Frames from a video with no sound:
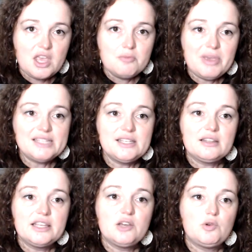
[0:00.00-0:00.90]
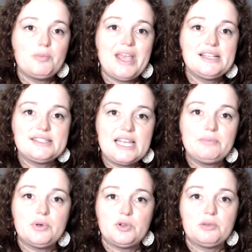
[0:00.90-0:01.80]
basically it will make state
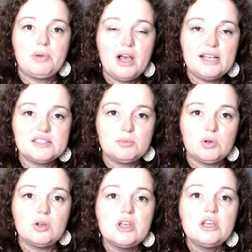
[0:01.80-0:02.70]
building possible.